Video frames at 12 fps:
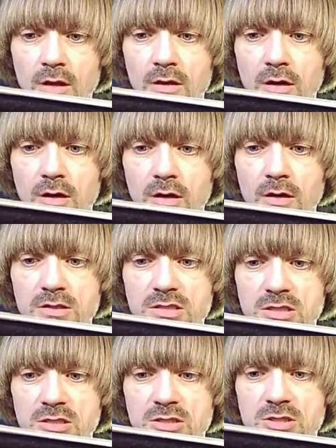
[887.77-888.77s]
Let's
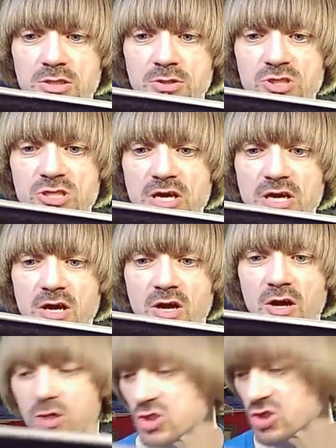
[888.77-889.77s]
see. Tuesday,
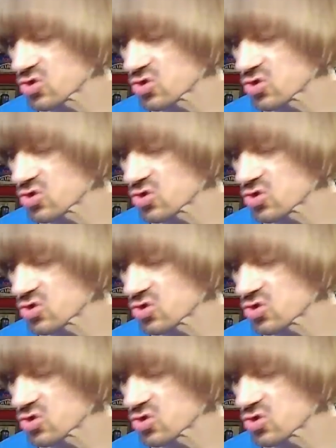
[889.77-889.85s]
August